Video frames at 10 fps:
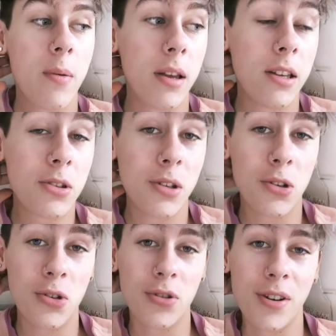We literally
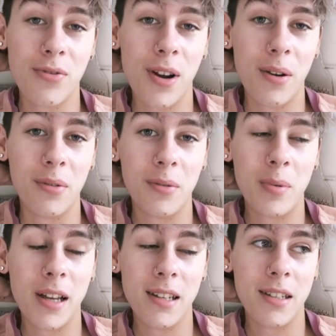just drove around
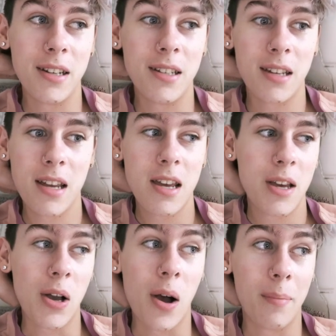places,
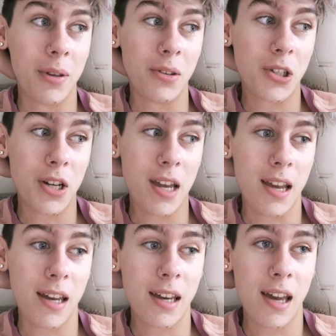got a
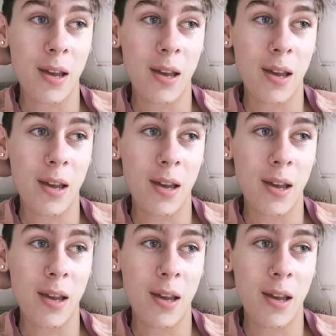milkshake.